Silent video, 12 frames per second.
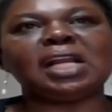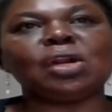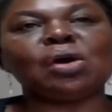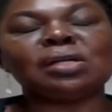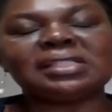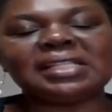
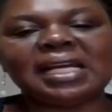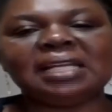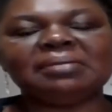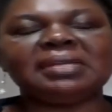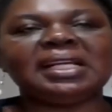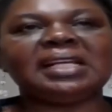long
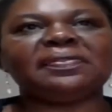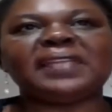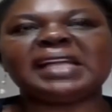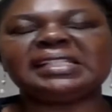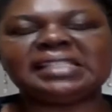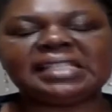time, like
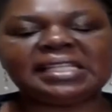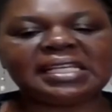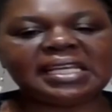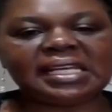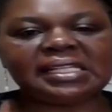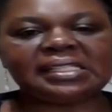30
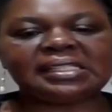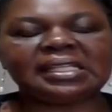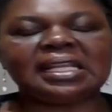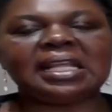years.